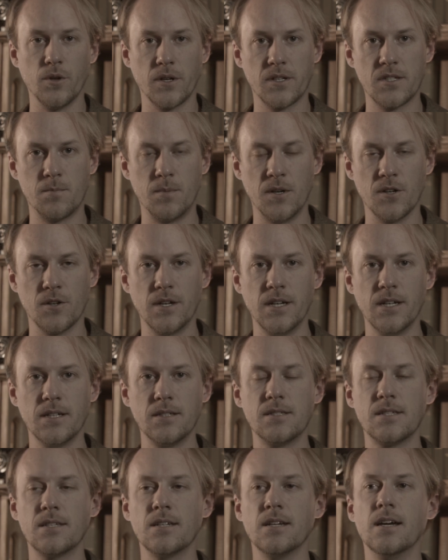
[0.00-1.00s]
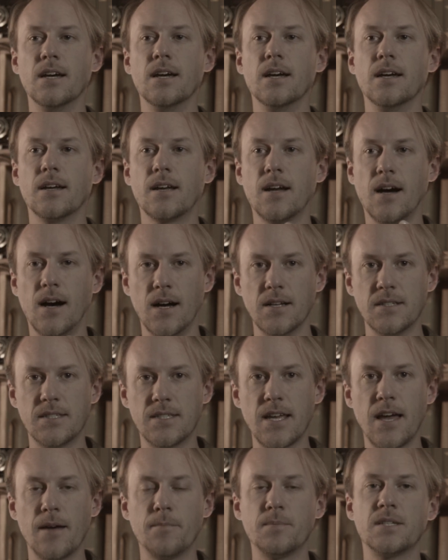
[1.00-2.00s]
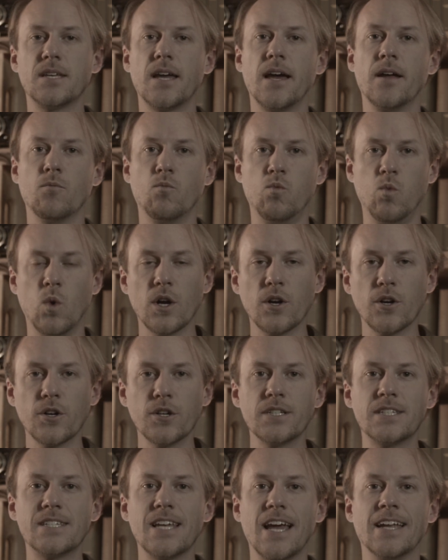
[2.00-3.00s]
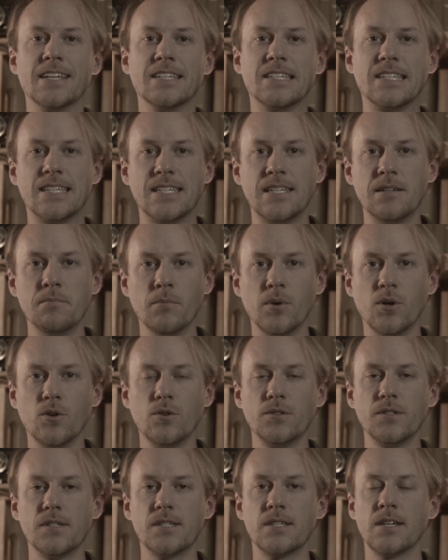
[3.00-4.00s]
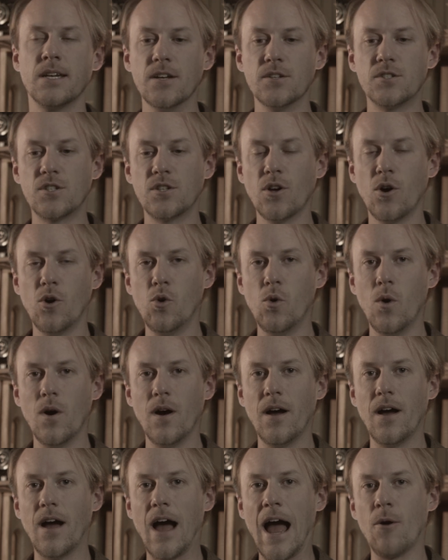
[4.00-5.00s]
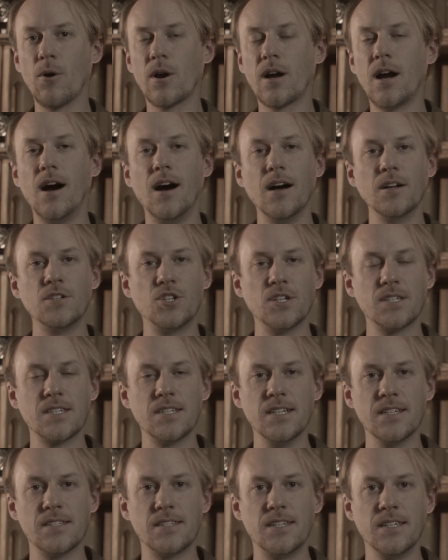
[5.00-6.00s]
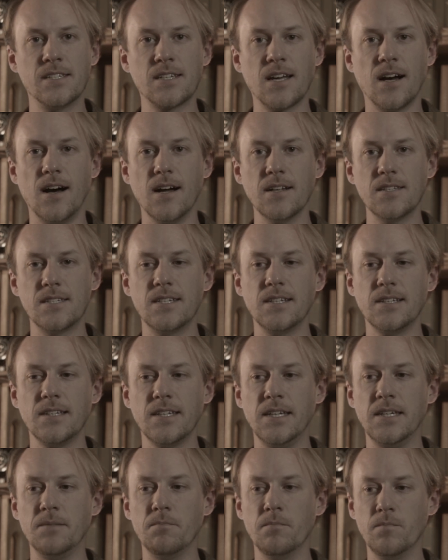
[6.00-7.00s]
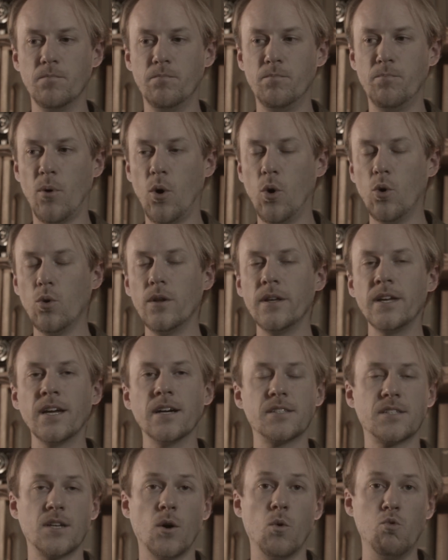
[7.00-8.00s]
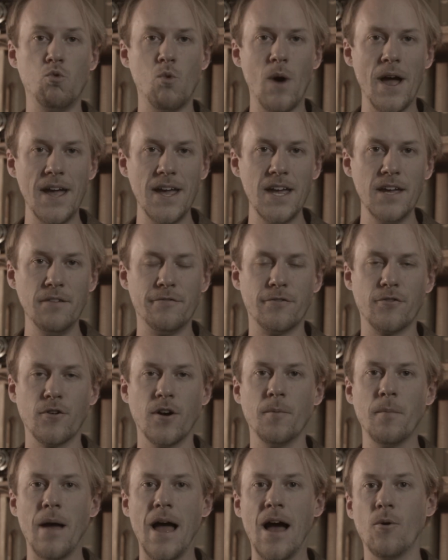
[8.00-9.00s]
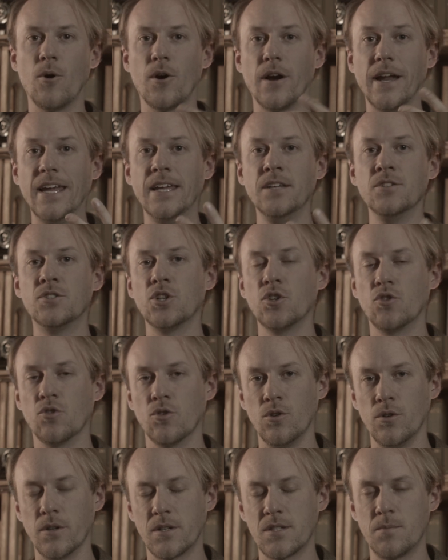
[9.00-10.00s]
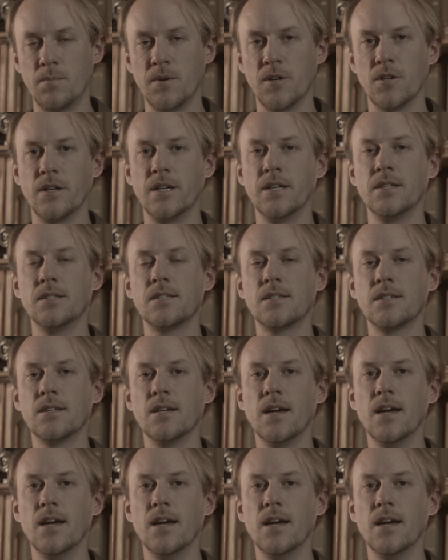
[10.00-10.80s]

experience, concepts and words and symbols. So our consciousness is constantly pulling us away from our integral experience